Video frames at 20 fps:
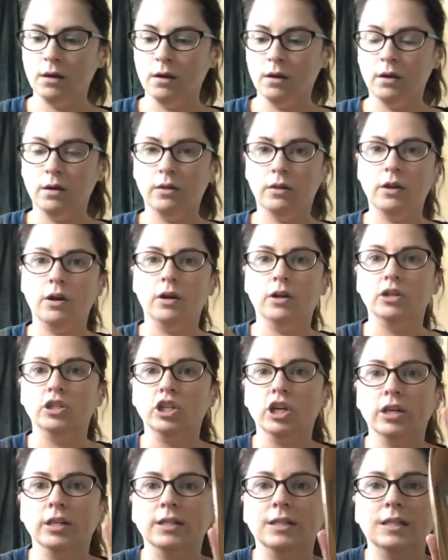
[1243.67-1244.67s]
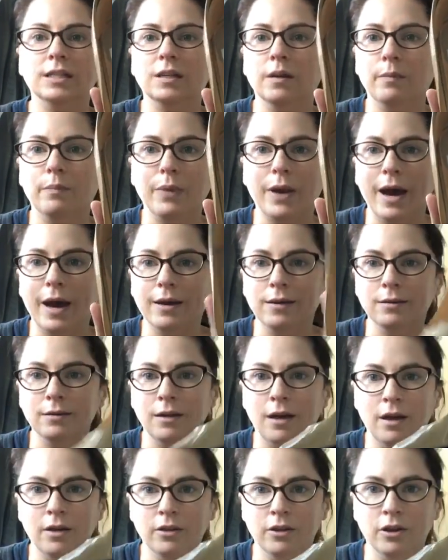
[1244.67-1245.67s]
They're just patent
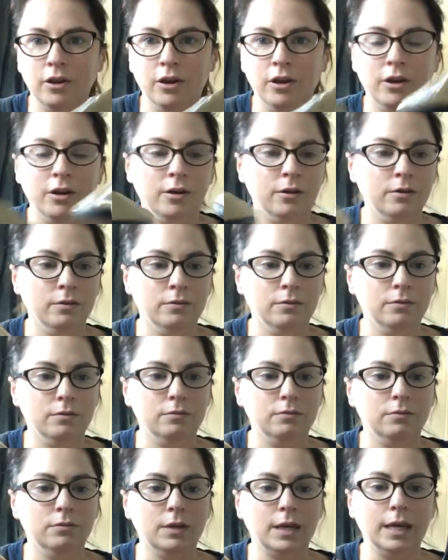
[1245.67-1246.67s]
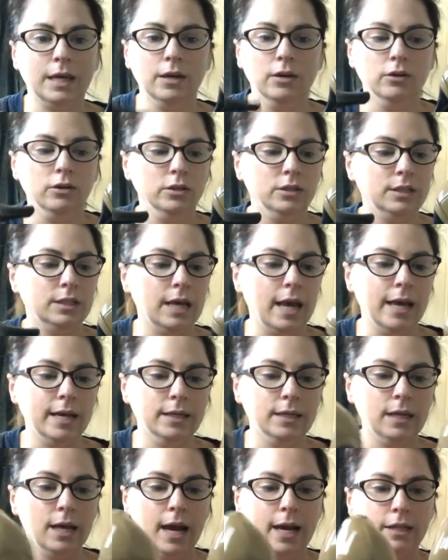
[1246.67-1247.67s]
leather heels.
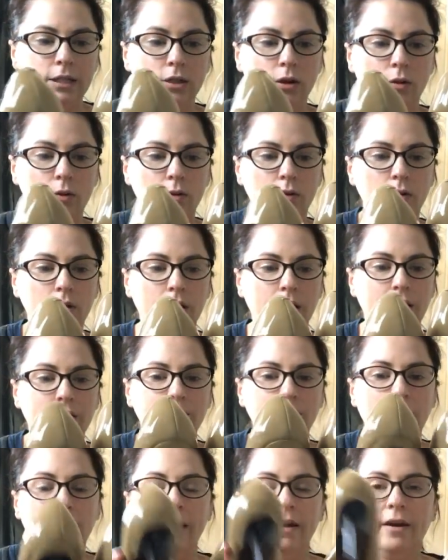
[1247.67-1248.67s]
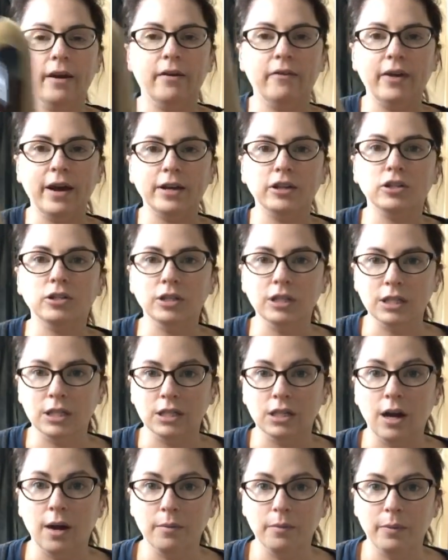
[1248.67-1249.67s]
And I have actually
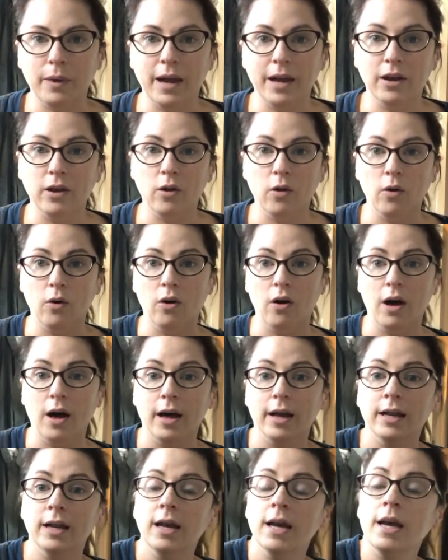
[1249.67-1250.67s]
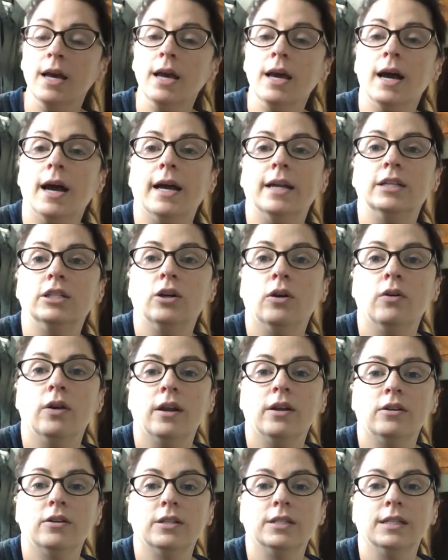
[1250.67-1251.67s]
stopped buying Cole Haan. I don't
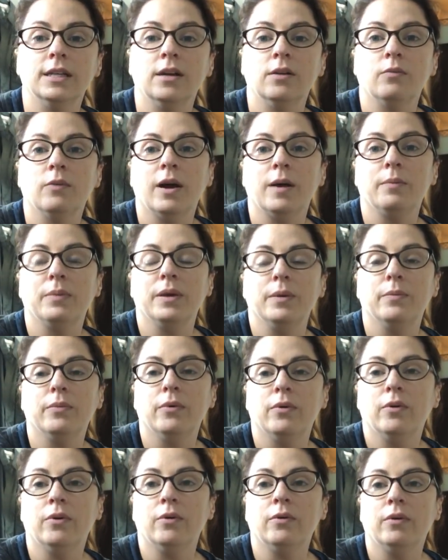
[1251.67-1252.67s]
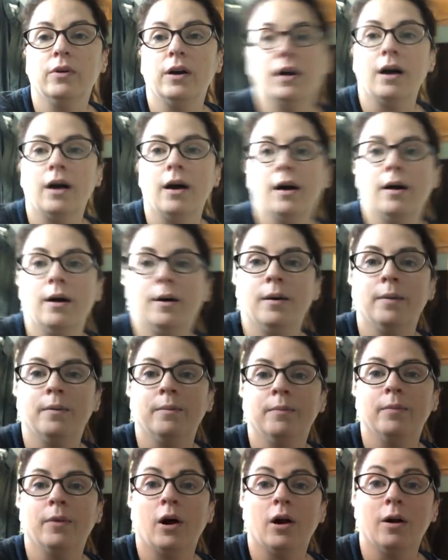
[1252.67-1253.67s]
understand why people
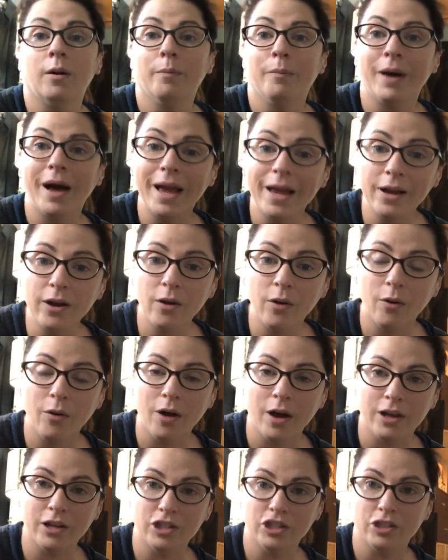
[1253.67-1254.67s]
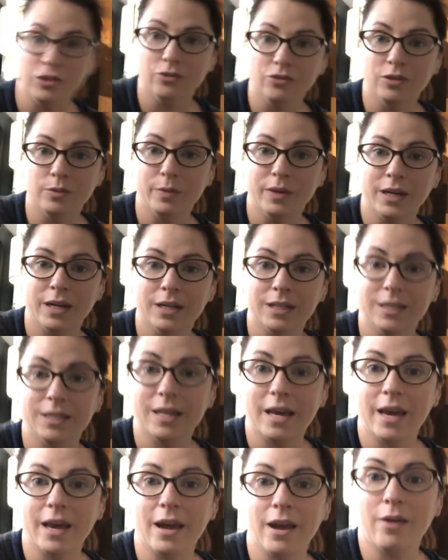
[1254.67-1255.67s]
aren't buying Cole Haan shoes because
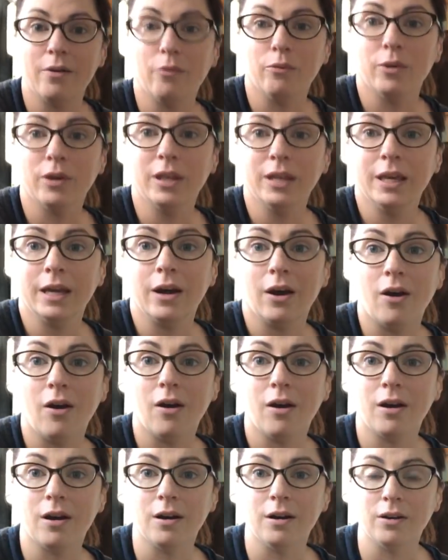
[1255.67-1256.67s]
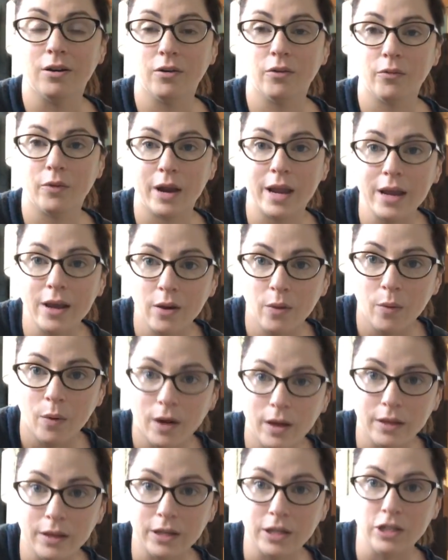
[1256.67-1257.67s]
they really are great
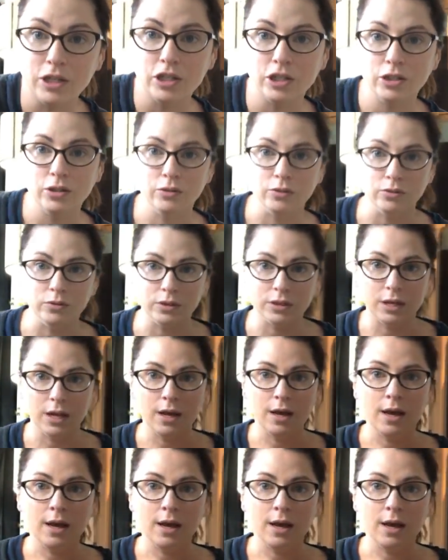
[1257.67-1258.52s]
quality shoes.